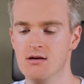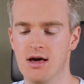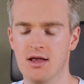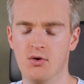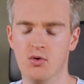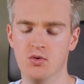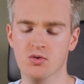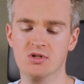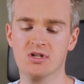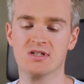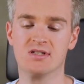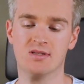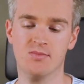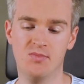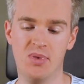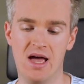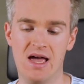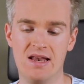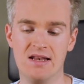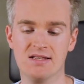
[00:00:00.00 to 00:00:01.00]
And it all just
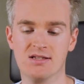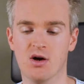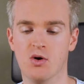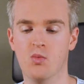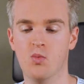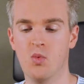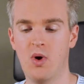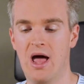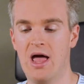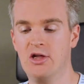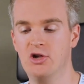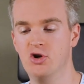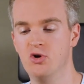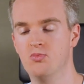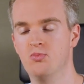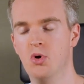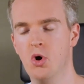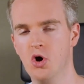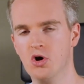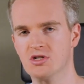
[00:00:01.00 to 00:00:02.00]
depends on where you
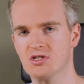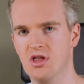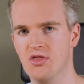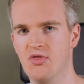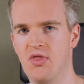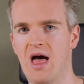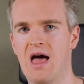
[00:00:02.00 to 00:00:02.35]
put